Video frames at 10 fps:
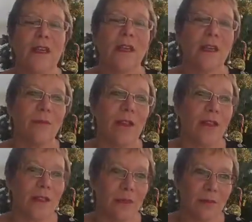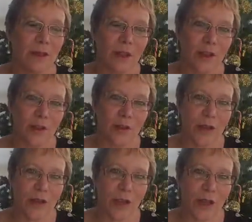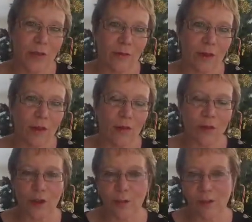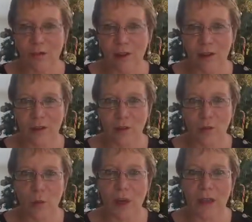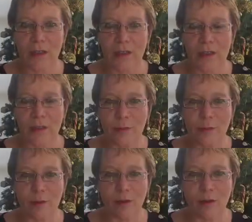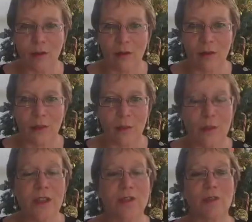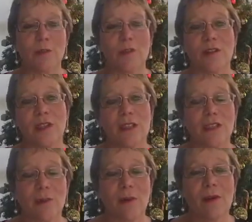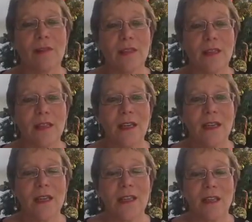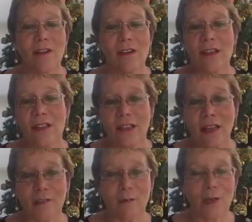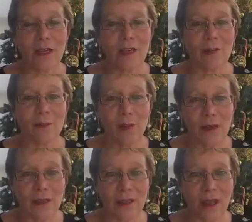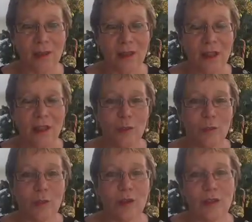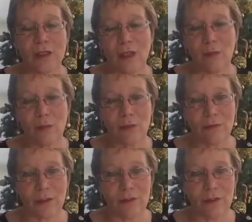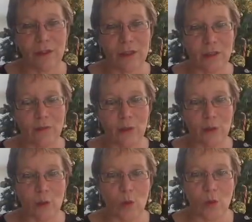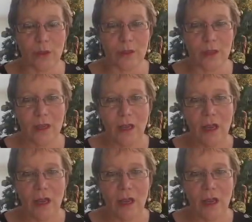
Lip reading: and at some stage during that January I'll also be flying through to Wellington to work on some research projects, some policy that I need to have ready and priced out to put on the table in front of the New Zealand First Caucus